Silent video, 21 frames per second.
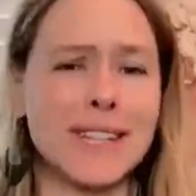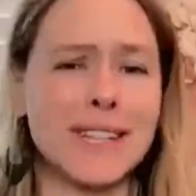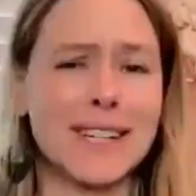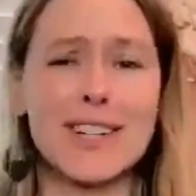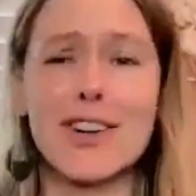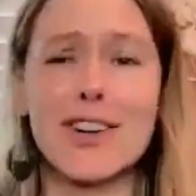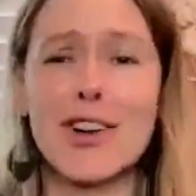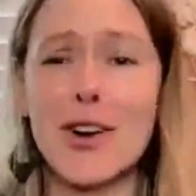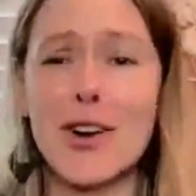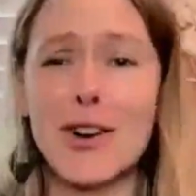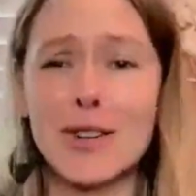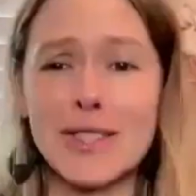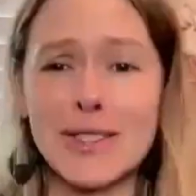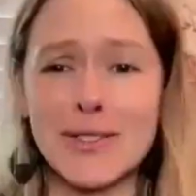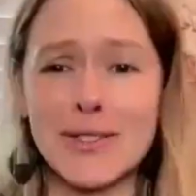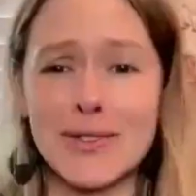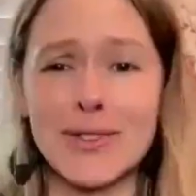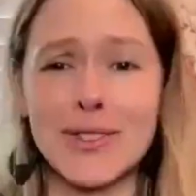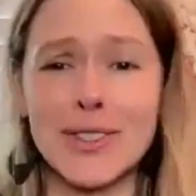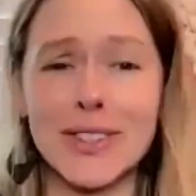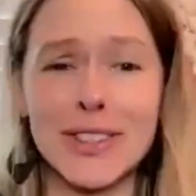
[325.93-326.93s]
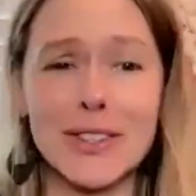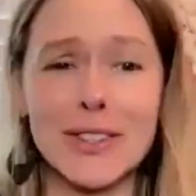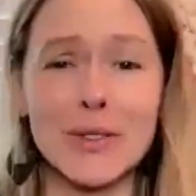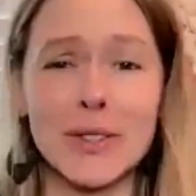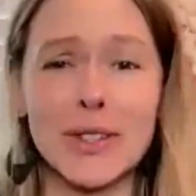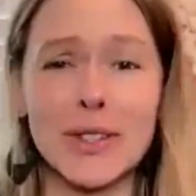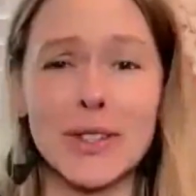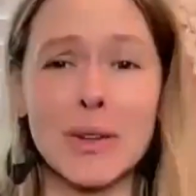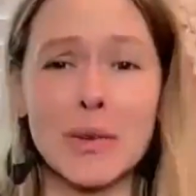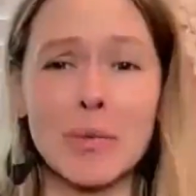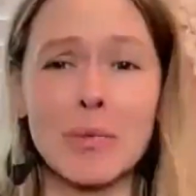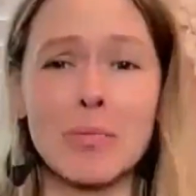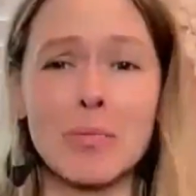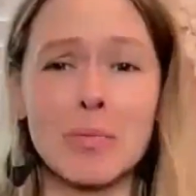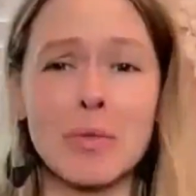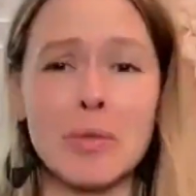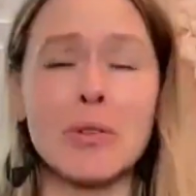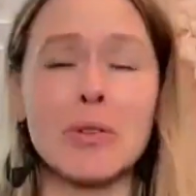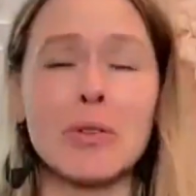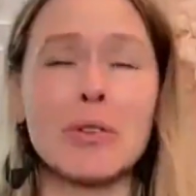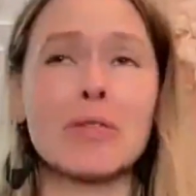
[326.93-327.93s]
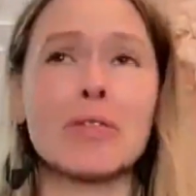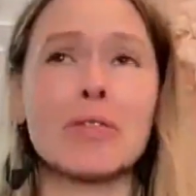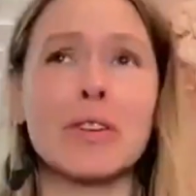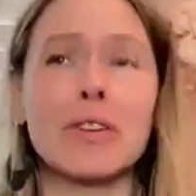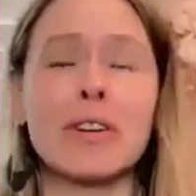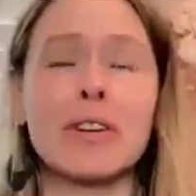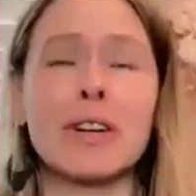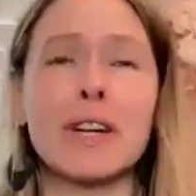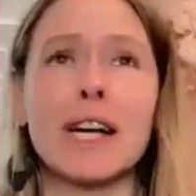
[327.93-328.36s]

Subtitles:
it's really, really beautiful.